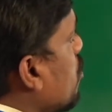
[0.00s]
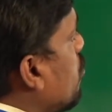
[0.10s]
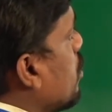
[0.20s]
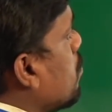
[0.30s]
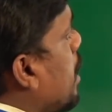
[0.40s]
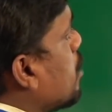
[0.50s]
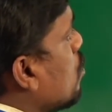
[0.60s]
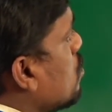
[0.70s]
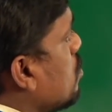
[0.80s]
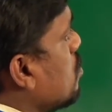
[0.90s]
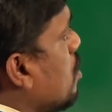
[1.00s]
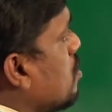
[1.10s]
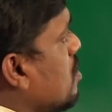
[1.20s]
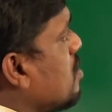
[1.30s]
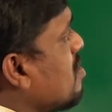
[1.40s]
for mitosis are
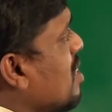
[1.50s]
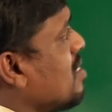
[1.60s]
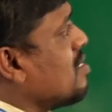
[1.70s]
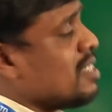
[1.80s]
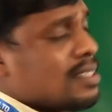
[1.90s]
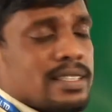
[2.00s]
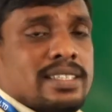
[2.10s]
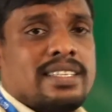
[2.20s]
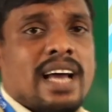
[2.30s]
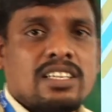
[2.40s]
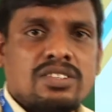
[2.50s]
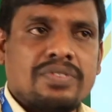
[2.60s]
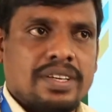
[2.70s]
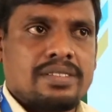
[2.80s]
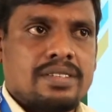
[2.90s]
synthesized in dash
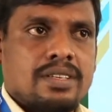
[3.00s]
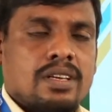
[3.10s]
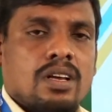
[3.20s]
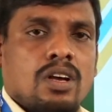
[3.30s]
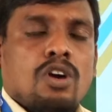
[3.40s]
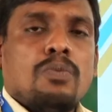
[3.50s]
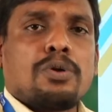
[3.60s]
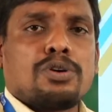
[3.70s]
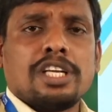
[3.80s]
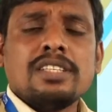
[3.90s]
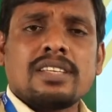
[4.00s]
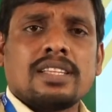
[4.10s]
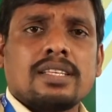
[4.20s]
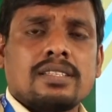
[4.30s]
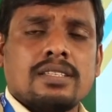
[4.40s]
phase. Protein
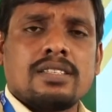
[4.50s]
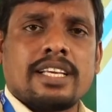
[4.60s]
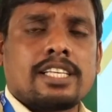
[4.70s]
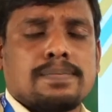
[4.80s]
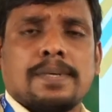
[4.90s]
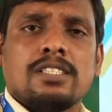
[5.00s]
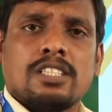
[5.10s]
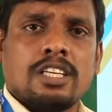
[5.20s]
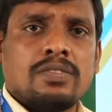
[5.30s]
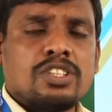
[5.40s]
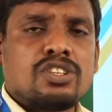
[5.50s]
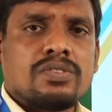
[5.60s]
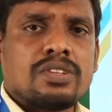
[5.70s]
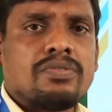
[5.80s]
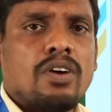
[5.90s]
synthesis takes place in which of
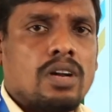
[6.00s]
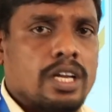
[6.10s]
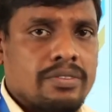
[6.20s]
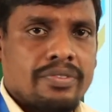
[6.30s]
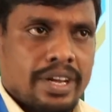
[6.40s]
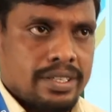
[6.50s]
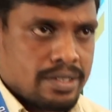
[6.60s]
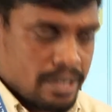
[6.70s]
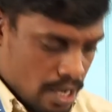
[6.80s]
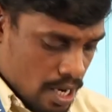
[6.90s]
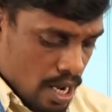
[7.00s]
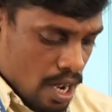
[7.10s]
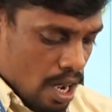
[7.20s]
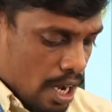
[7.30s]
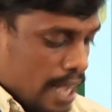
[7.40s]
the following phase?
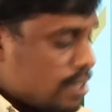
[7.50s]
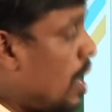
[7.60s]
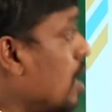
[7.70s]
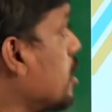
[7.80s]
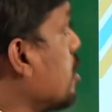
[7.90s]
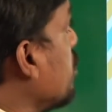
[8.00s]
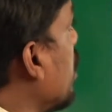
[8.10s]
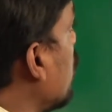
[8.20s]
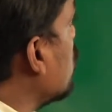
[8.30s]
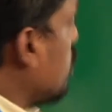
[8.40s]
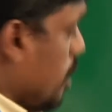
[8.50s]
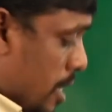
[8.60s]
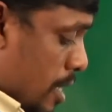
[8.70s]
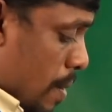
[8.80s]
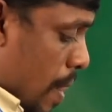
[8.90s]
As already we have
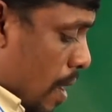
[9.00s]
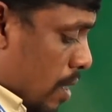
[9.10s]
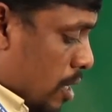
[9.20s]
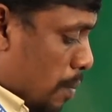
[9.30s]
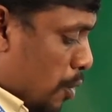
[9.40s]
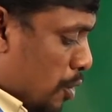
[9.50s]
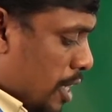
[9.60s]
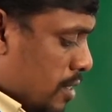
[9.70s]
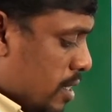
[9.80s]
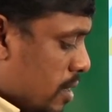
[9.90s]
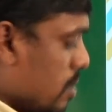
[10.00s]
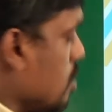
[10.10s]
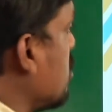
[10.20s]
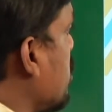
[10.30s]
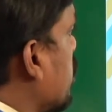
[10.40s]
seen, the protein
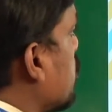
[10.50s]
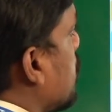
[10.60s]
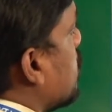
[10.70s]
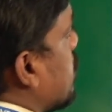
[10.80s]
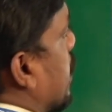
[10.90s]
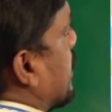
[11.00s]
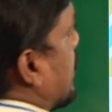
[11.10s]
synthesis takes place at